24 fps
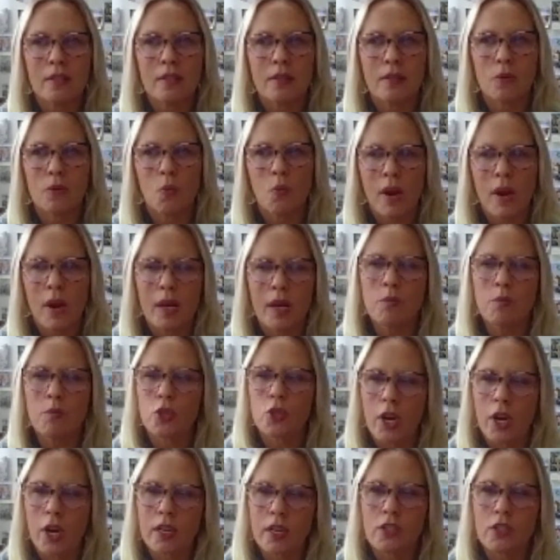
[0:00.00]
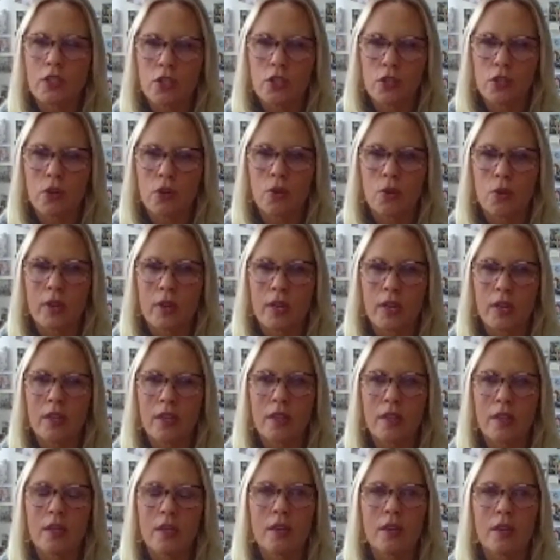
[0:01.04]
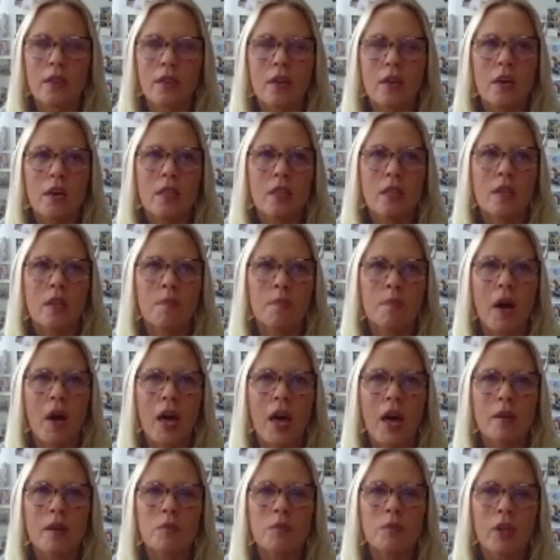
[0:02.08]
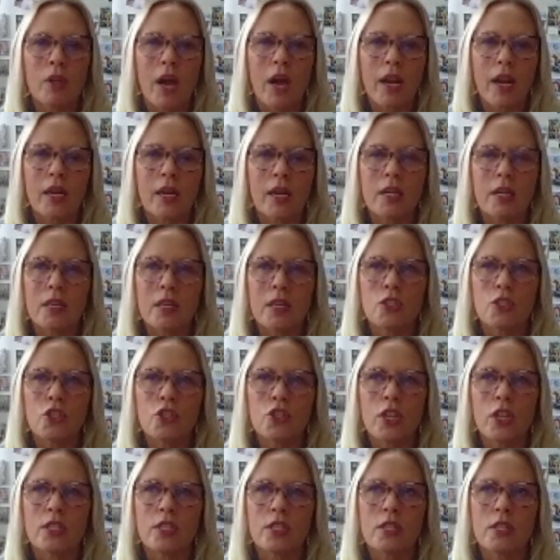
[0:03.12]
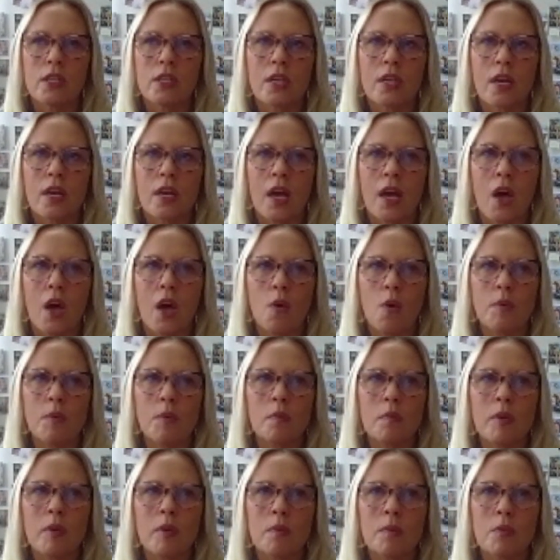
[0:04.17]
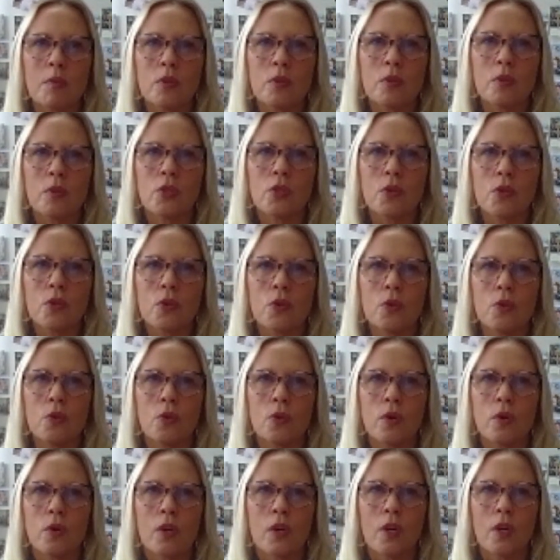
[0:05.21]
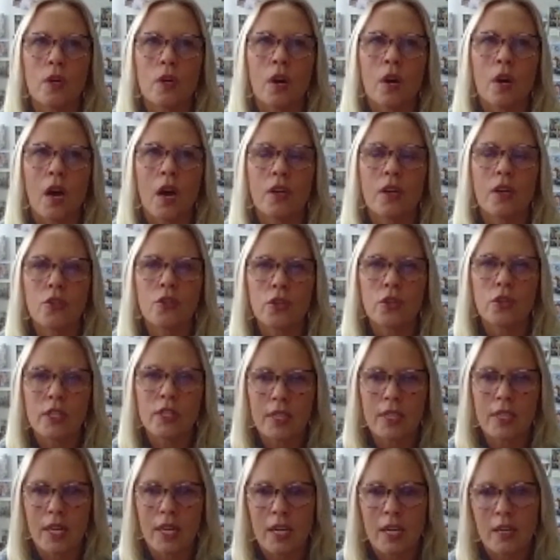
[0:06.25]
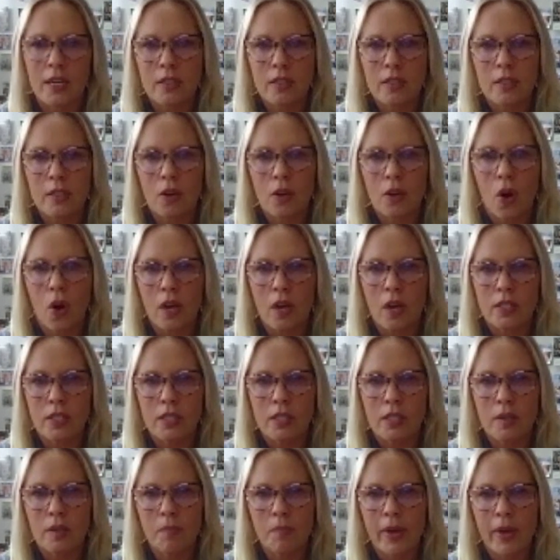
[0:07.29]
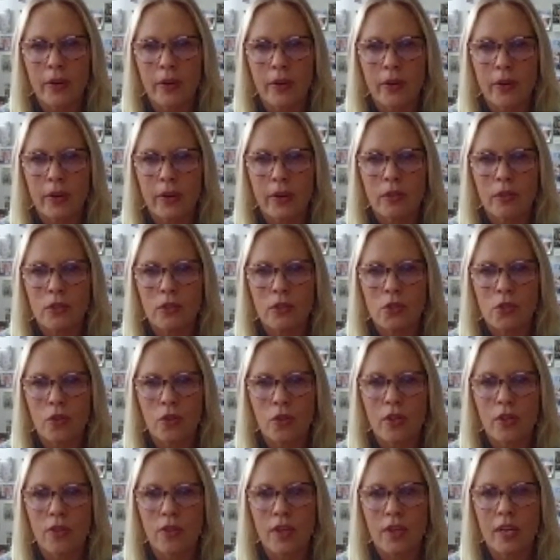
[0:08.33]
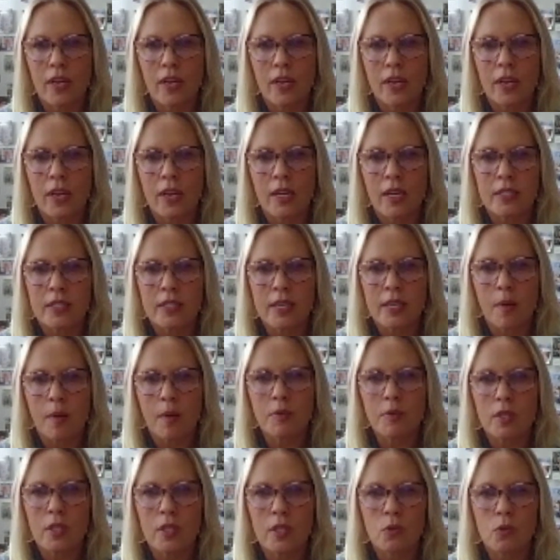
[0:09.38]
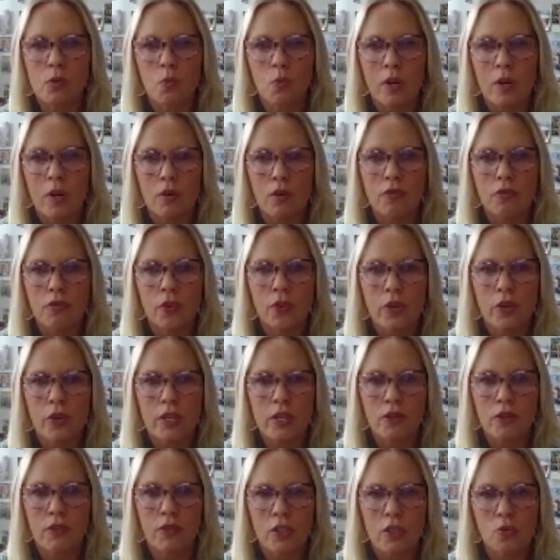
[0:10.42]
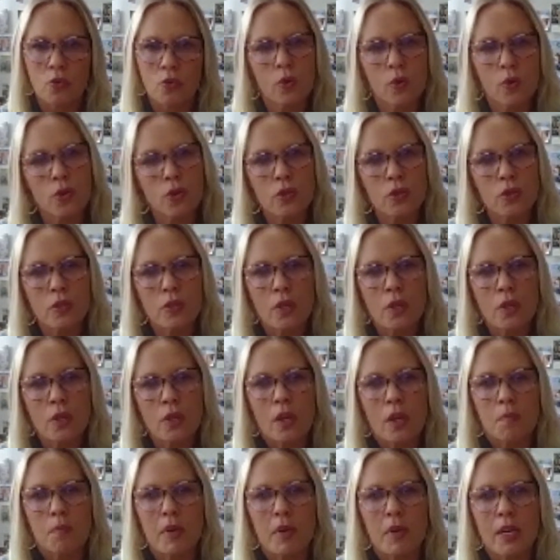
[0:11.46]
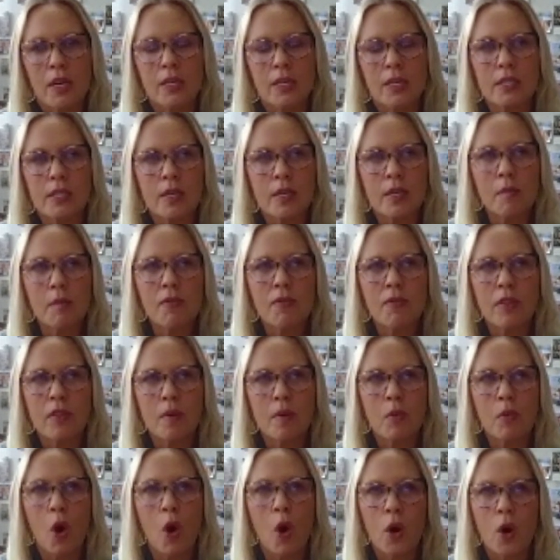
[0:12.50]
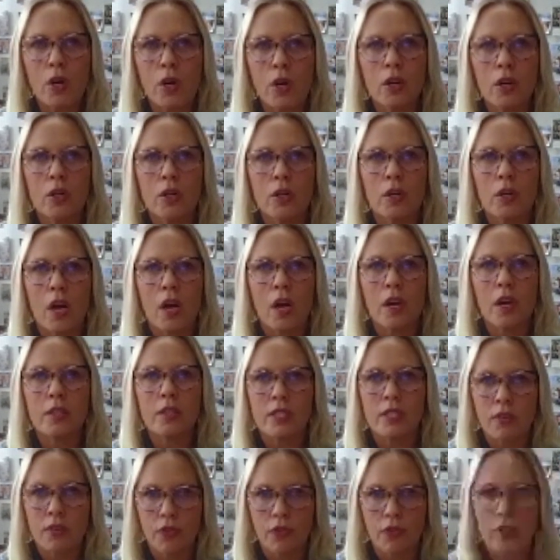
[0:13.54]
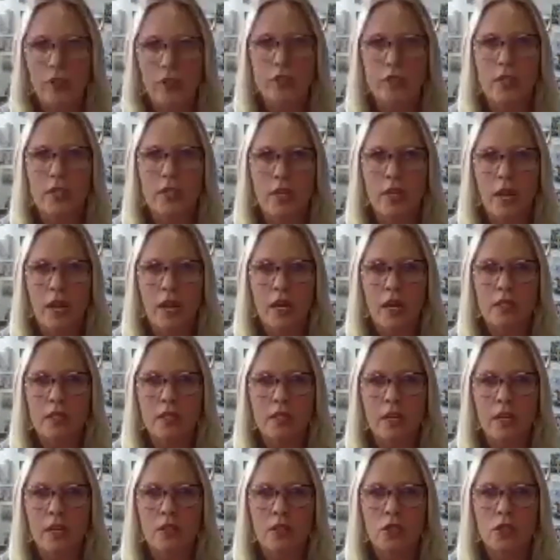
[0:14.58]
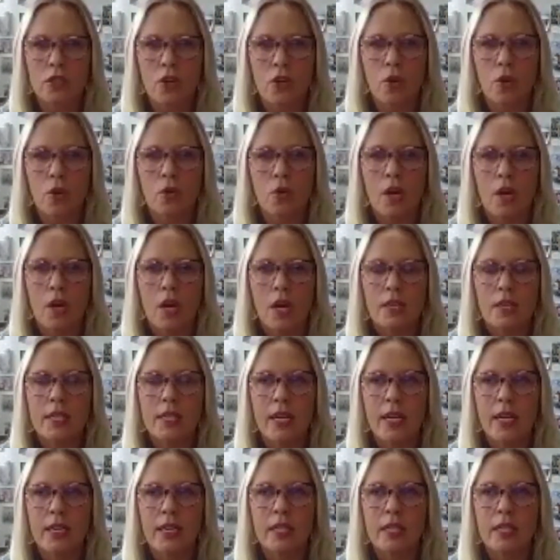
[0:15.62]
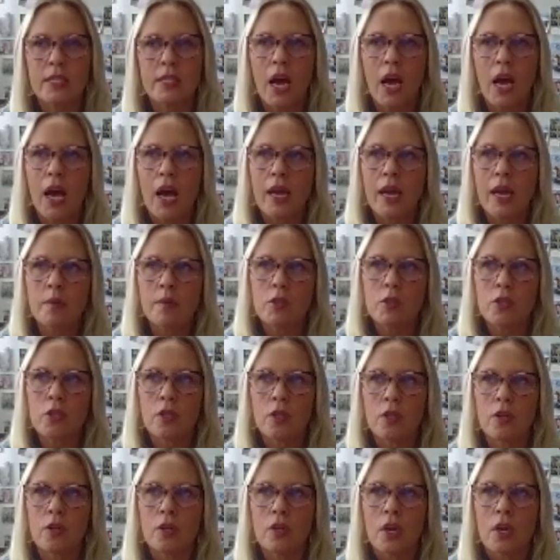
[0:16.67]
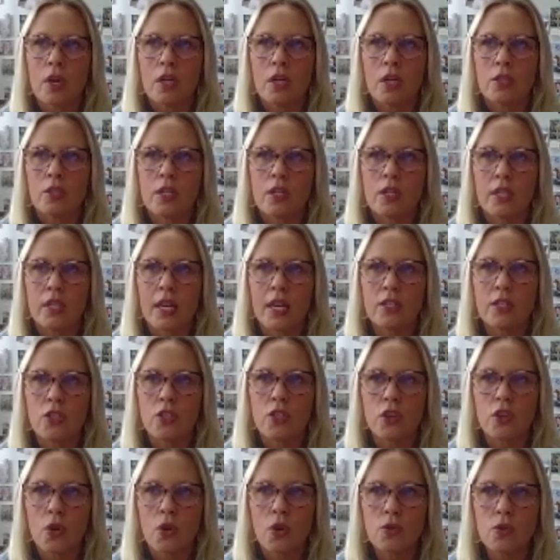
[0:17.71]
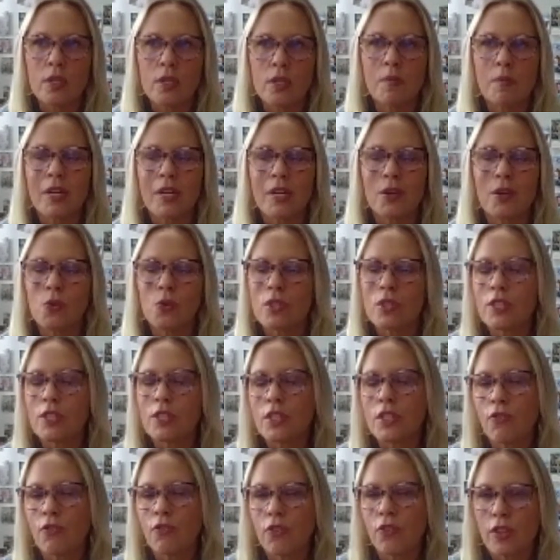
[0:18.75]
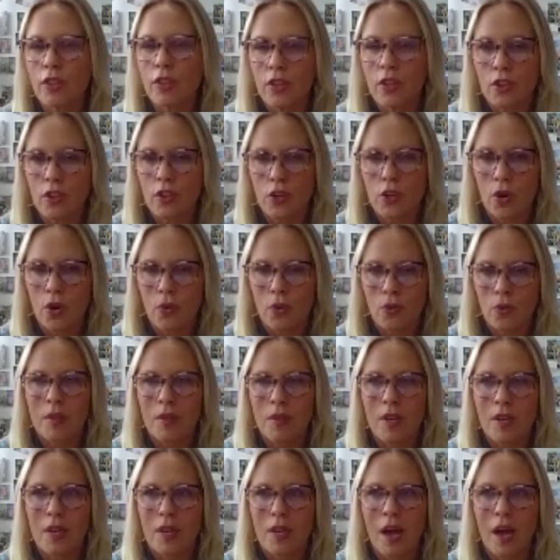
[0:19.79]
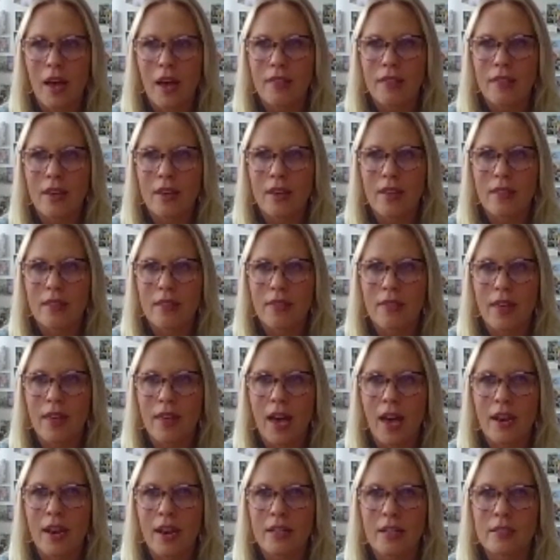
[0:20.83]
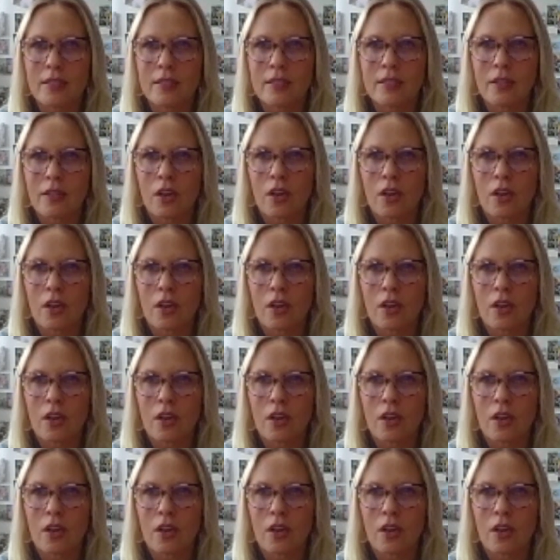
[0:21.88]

what I'm trying to do? And I think the bottom line is just helping people to understand autism better so that they can accept these wonderful individuals, because some of them are different than us. And so taking time to get to know somebody who's different than you, I think that that is a